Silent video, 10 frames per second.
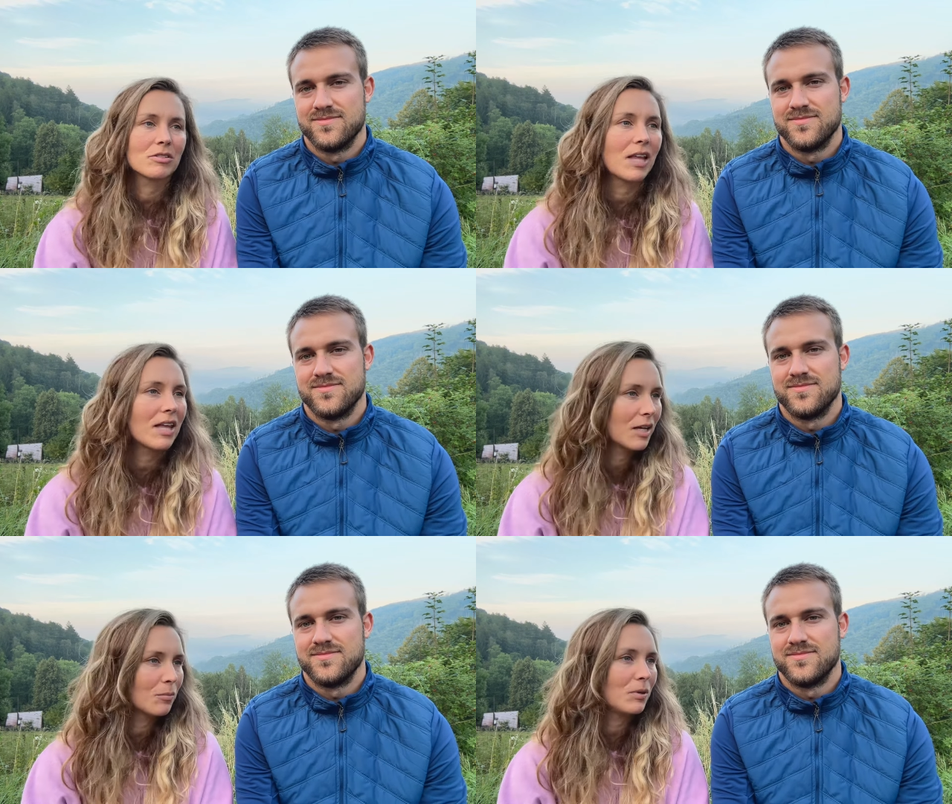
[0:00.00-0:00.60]

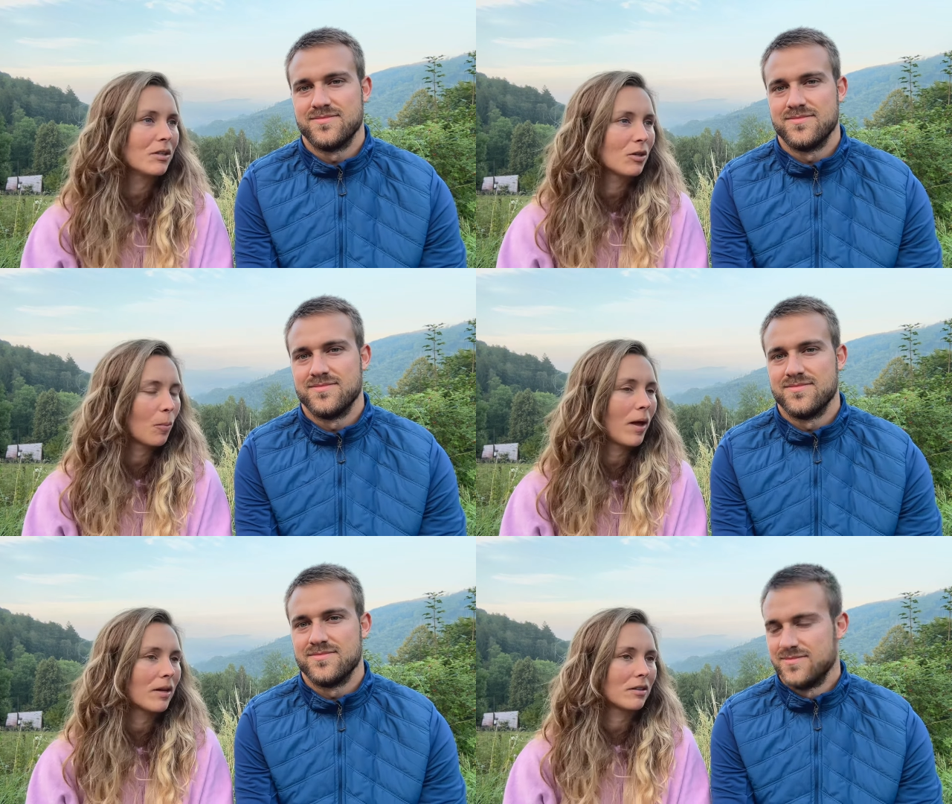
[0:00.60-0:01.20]
Speaker 1: letting be
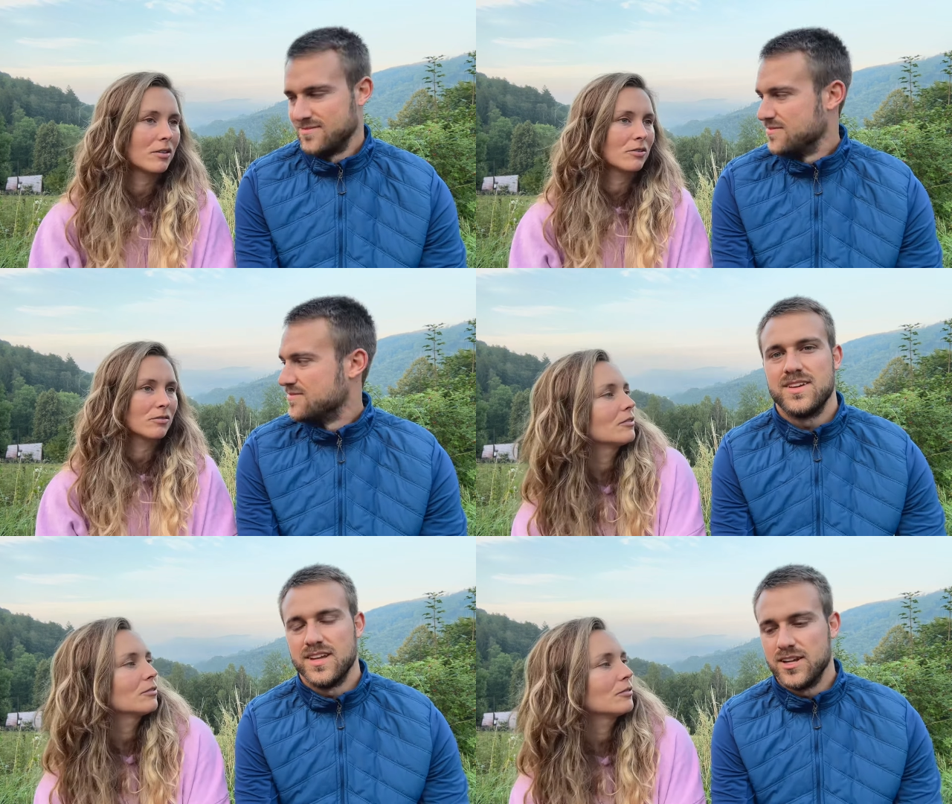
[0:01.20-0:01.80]
commanded
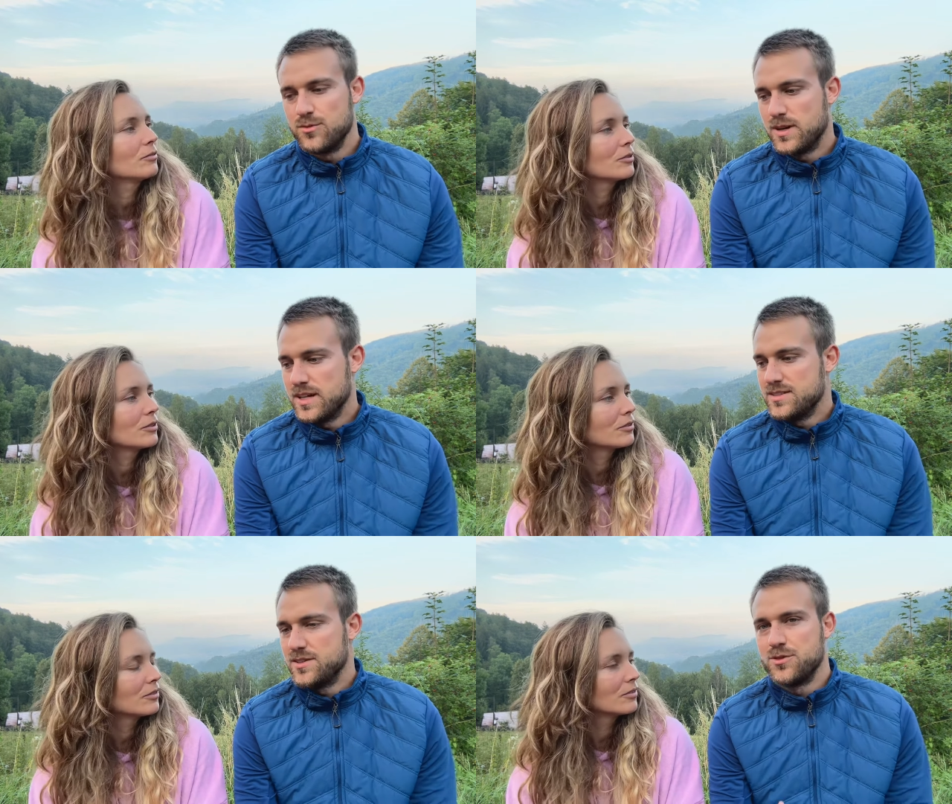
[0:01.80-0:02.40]
Speaker 2: and
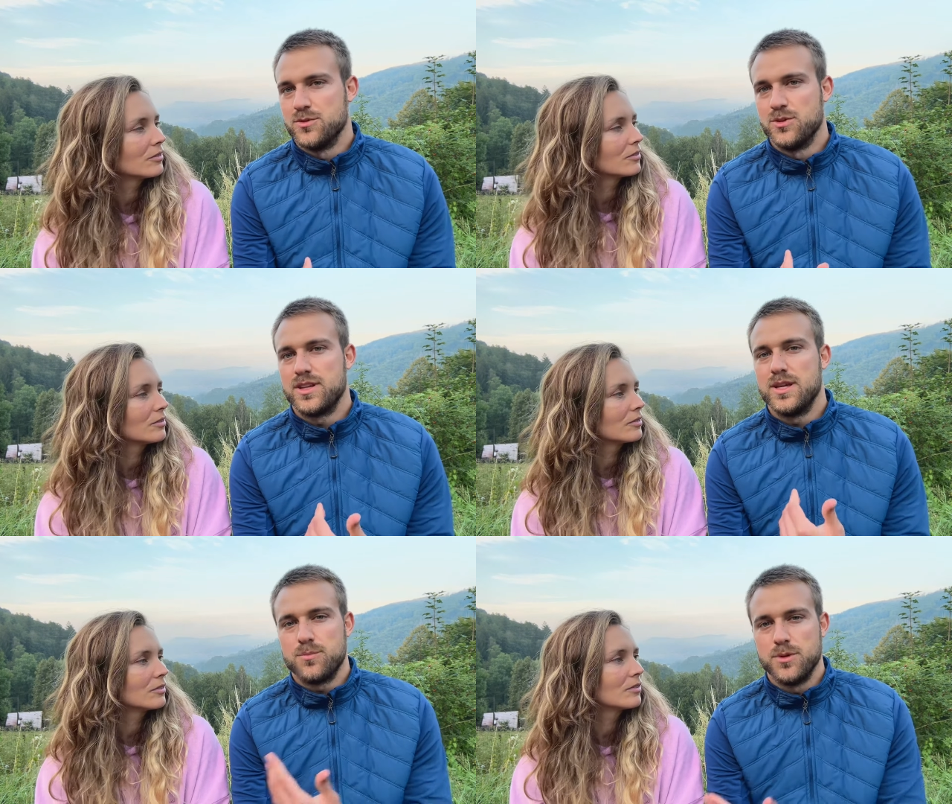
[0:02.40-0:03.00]
otherwise if you would
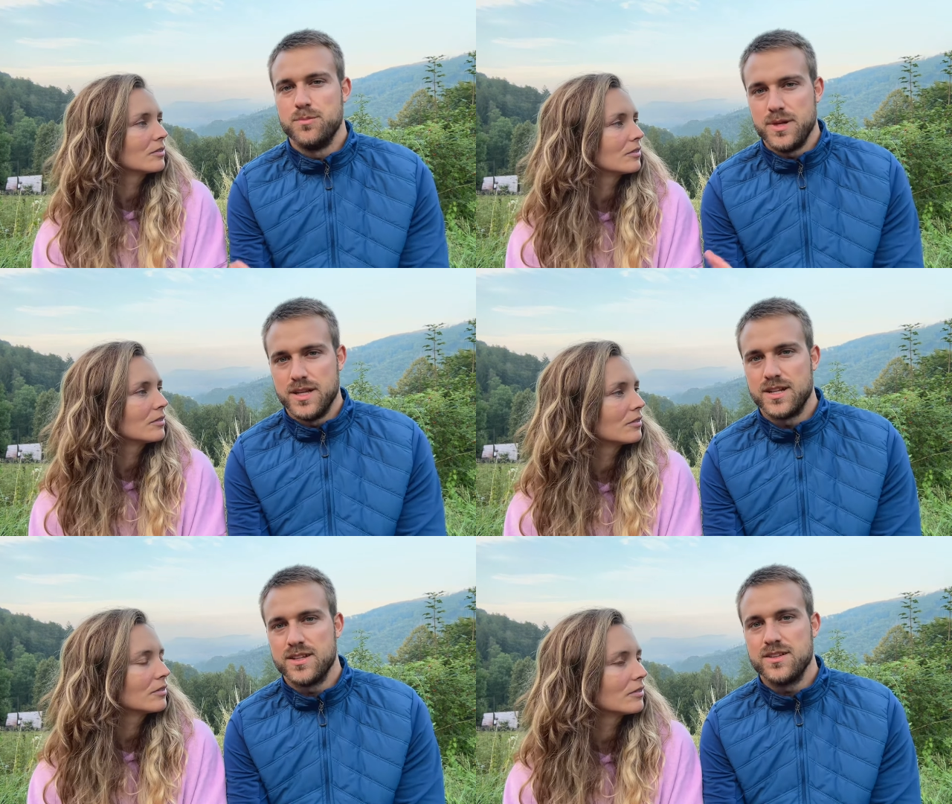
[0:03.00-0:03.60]
keep
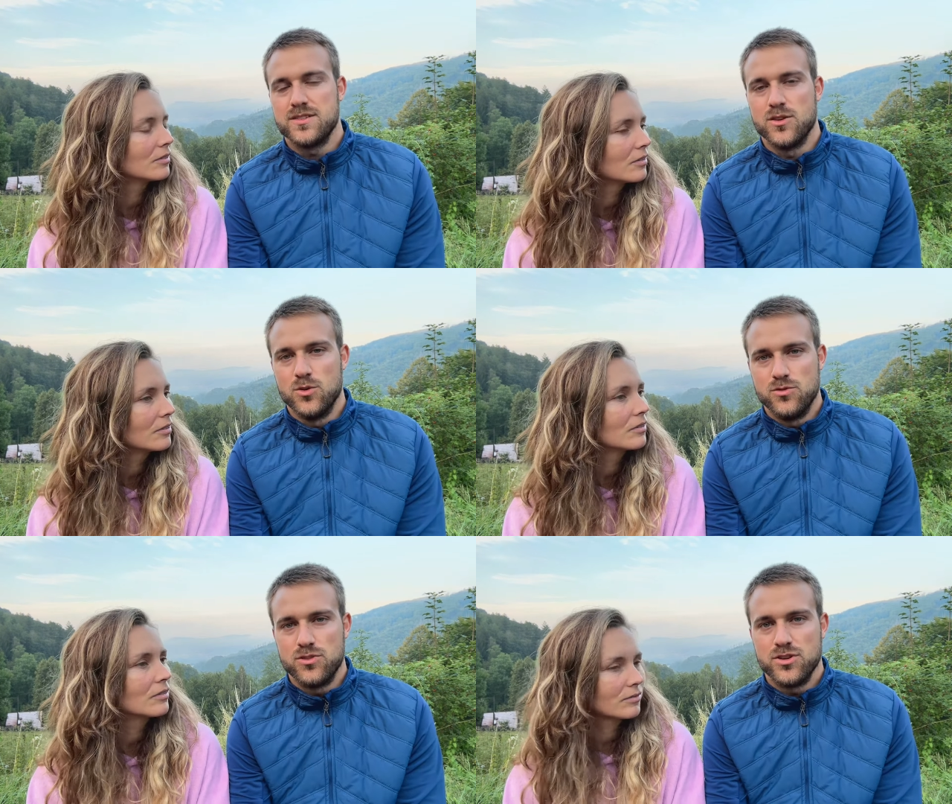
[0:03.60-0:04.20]
repeating this
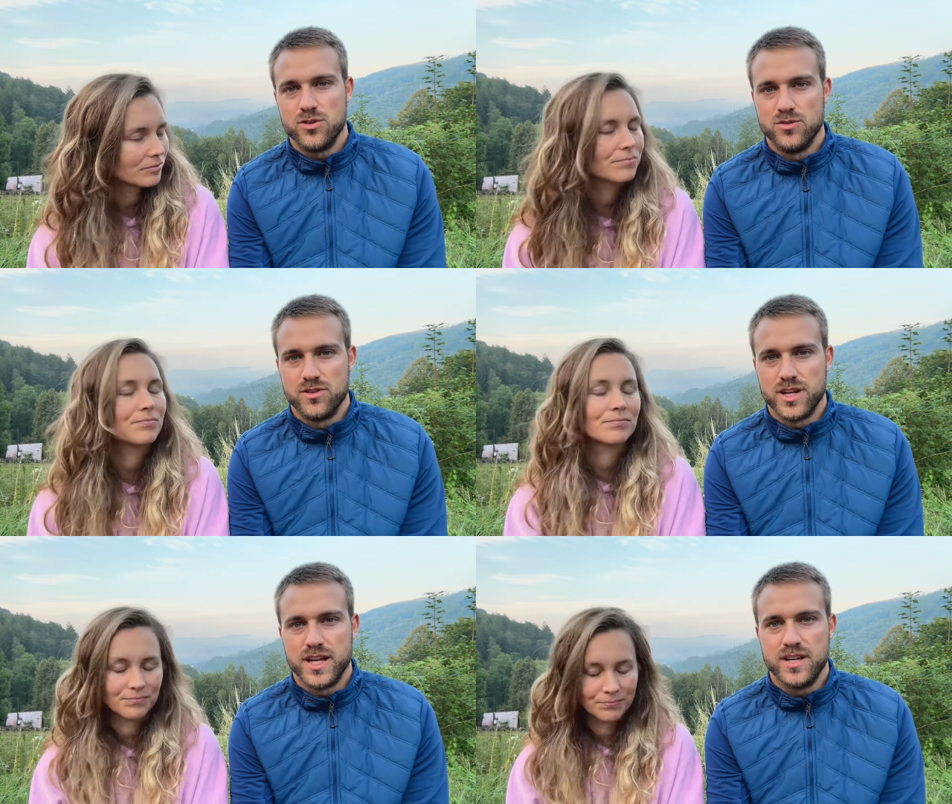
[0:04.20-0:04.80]
over and over
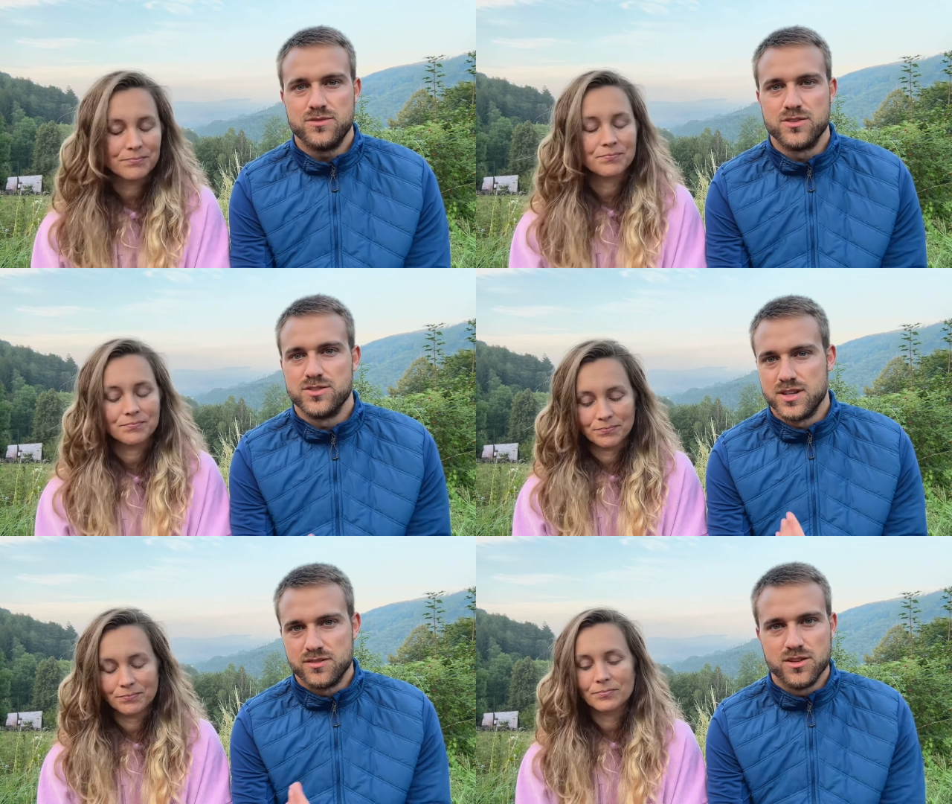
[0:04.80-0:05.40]
again mm-hmm. for
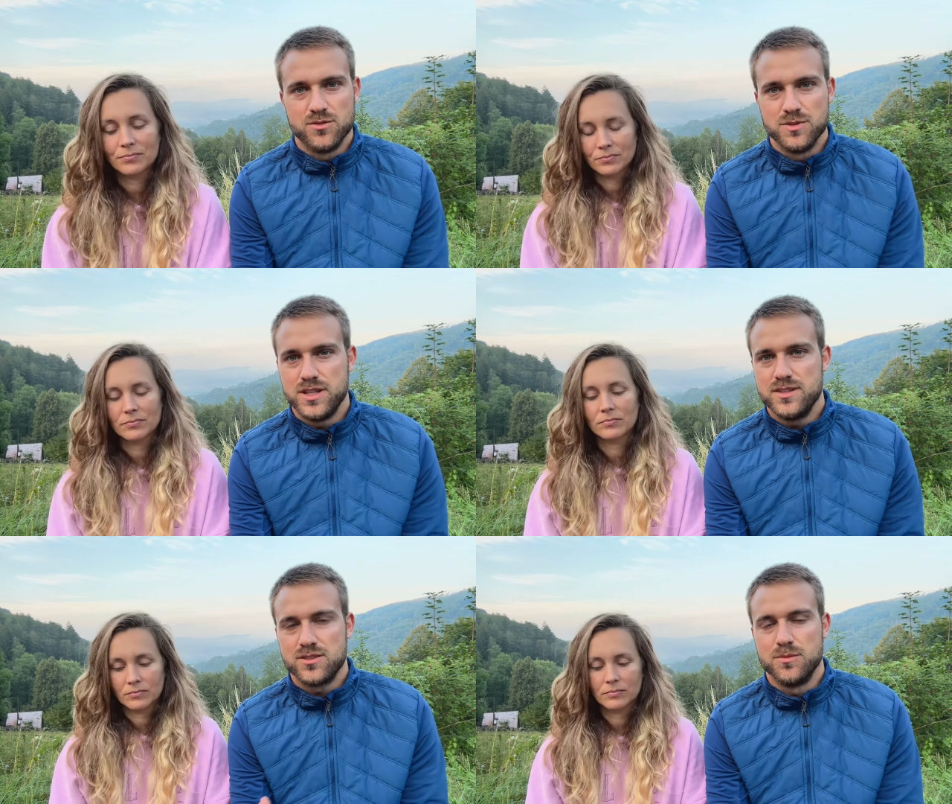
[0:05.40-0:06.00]
mm-hmm. several
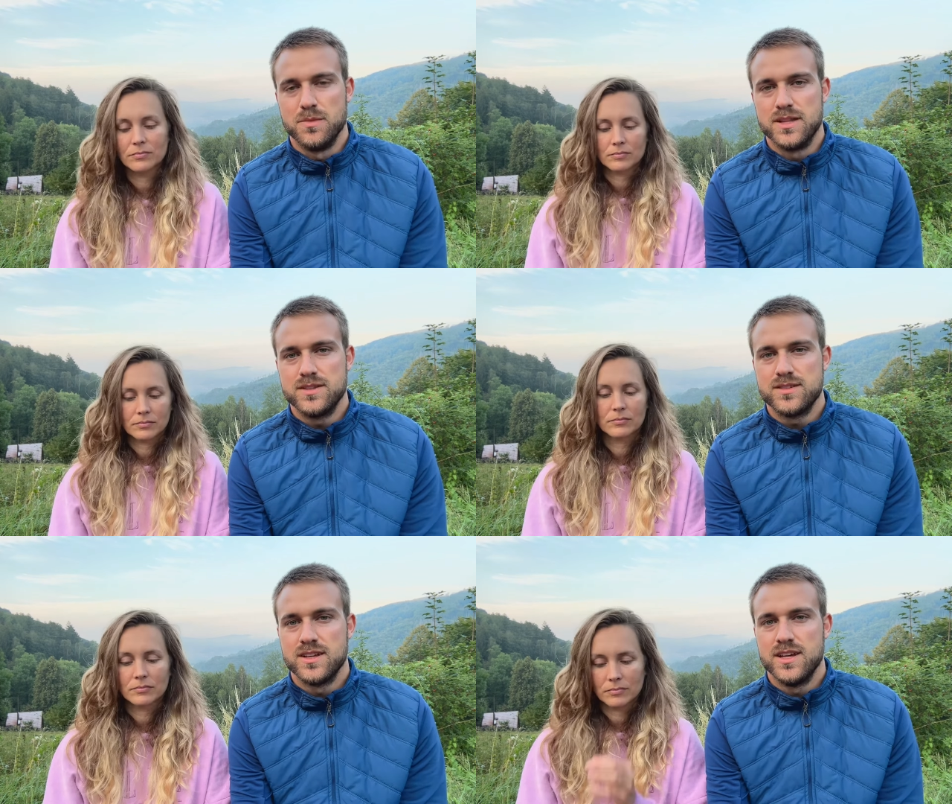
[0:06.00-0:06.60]
weeks or mm-hmm.
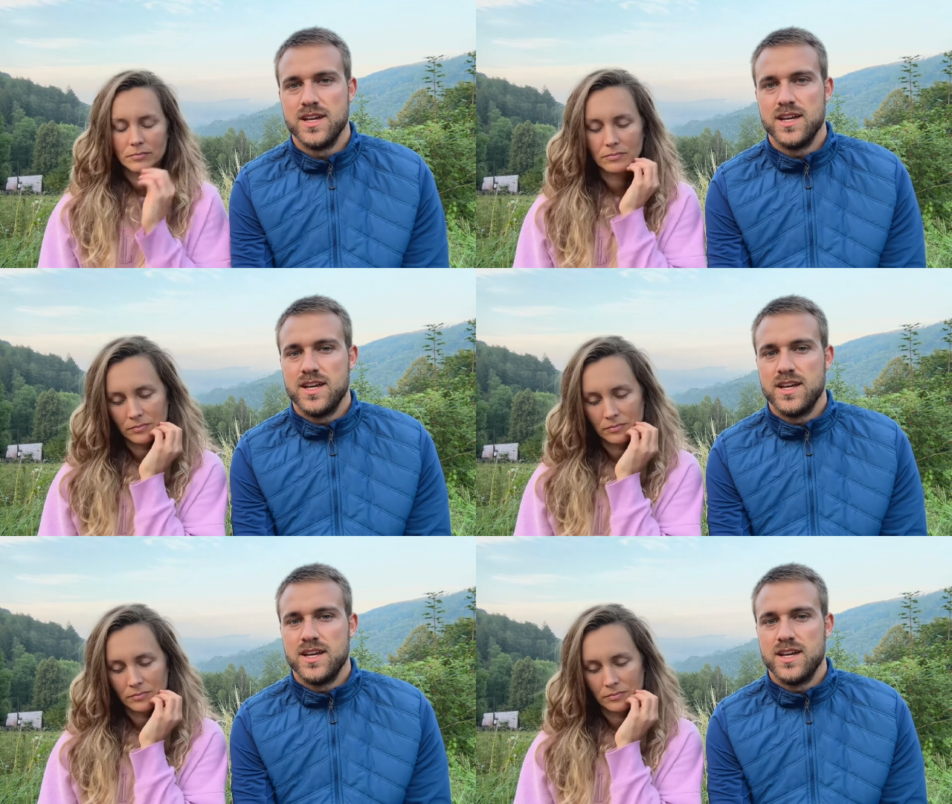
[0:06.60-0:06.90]
months mm-hmm.